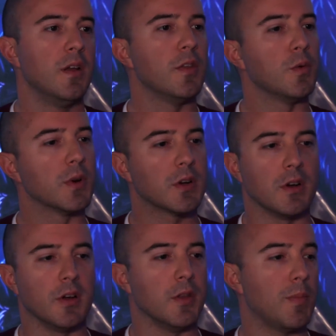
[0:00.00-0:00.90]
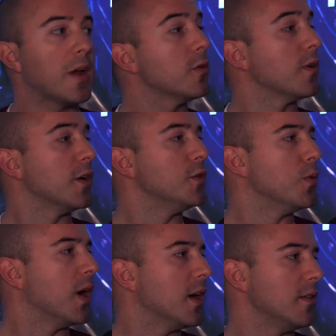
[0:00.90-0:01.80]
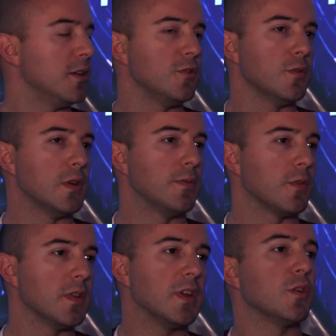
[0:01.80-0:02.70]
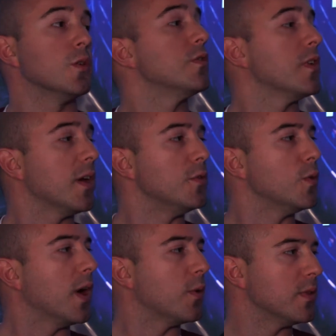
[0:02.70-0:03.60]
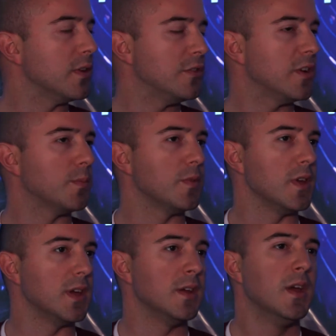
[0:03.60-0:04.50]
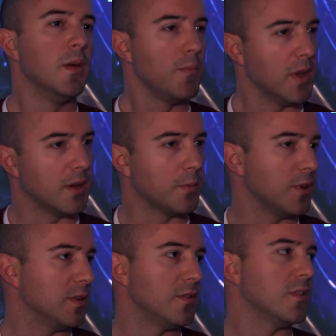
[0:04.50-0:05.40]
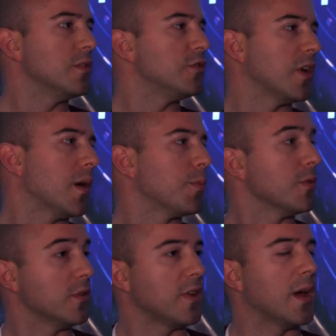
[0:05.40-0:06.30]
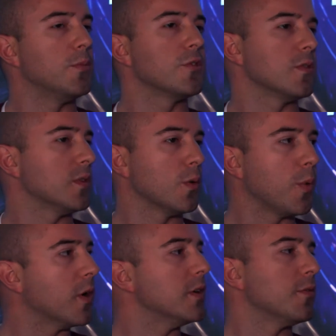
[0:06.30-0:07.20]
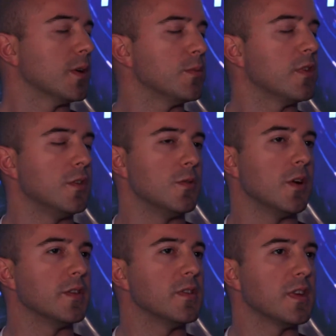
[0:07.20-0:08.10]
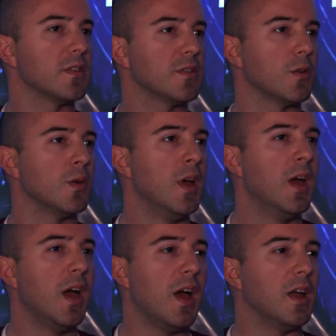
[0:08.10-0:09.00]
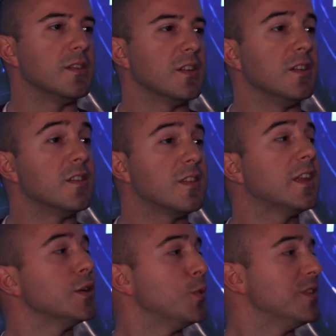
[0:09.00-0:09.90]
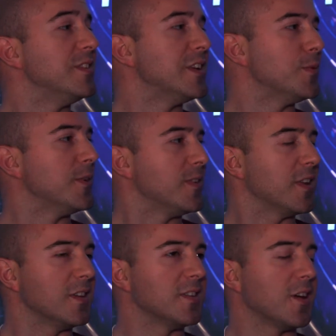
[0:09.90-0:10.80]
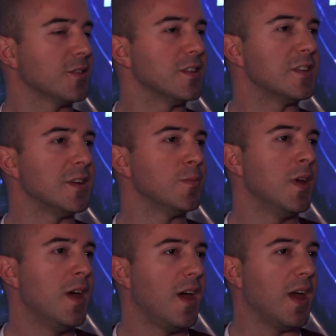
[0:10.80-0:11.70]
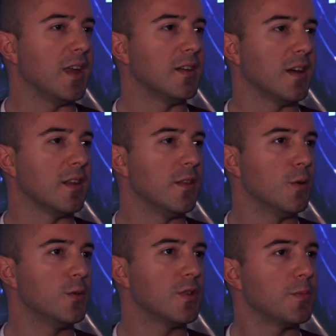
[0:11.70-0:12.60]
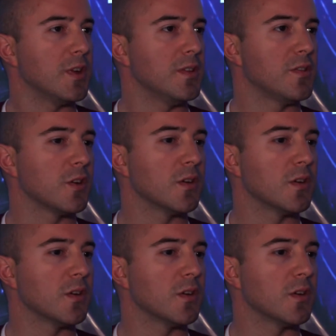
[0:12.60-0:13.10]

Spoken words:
the work on the Battleground UI. They do it for the heroes that have new UI when they ship. They make updates to the shop or the tab screen or party frames. They do all these things. So it's an insanely busy team, an insanely talented team, and those updates